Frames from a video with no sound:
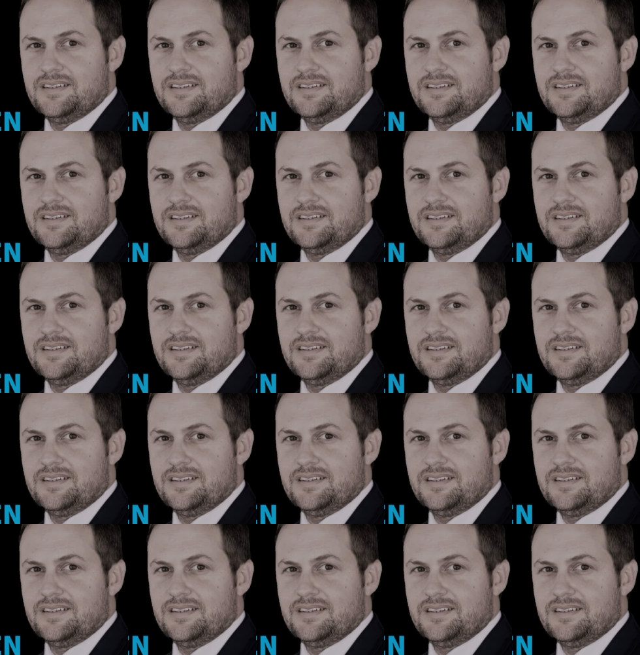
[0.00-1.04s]

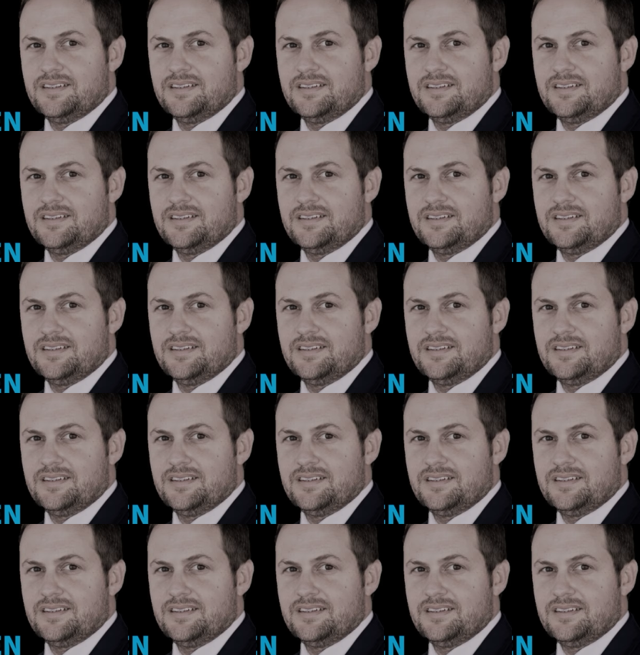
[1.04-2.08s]

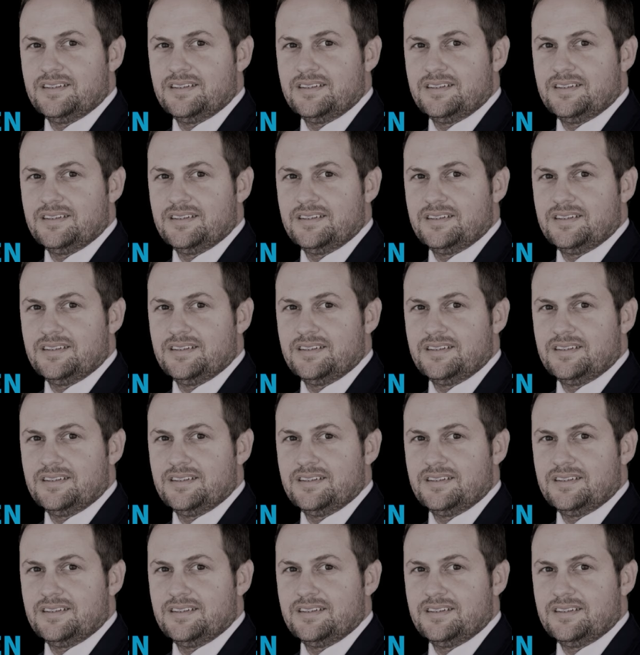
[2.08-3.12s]

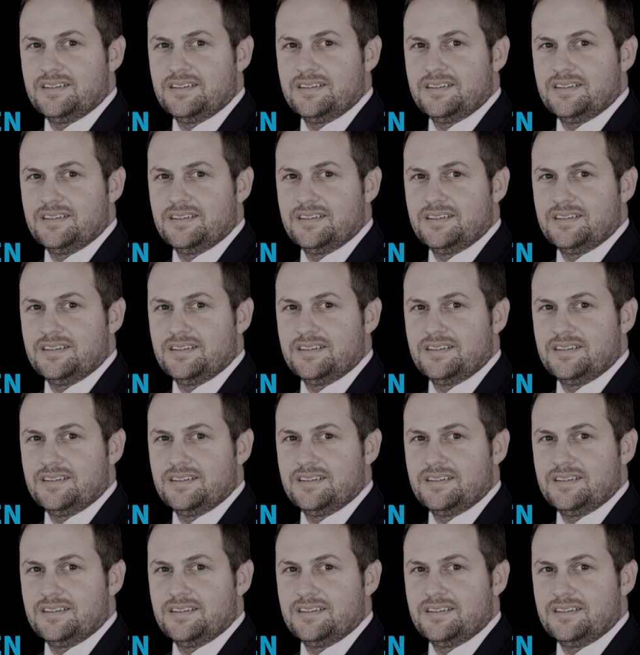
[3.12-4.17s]

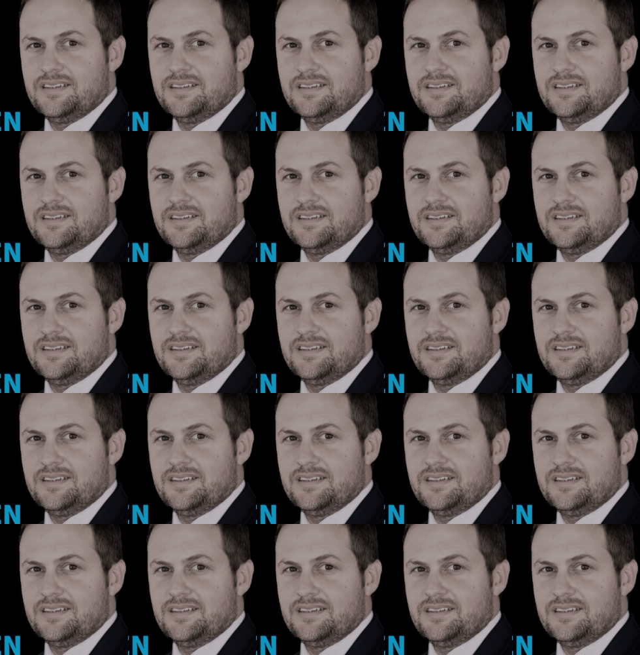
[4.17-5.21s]

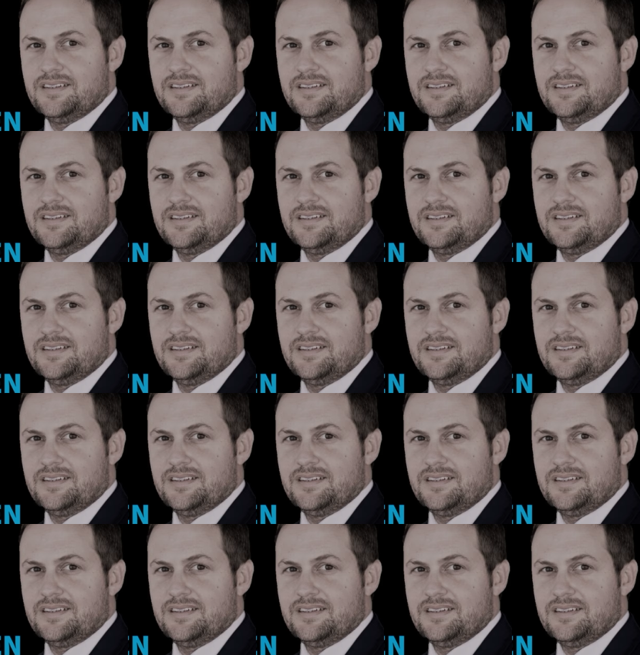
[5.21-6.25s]

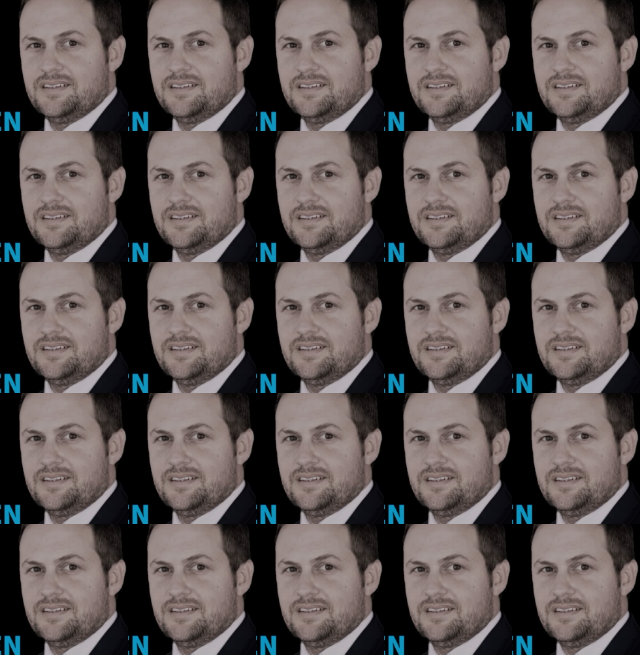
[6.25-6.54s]
(no lip movement)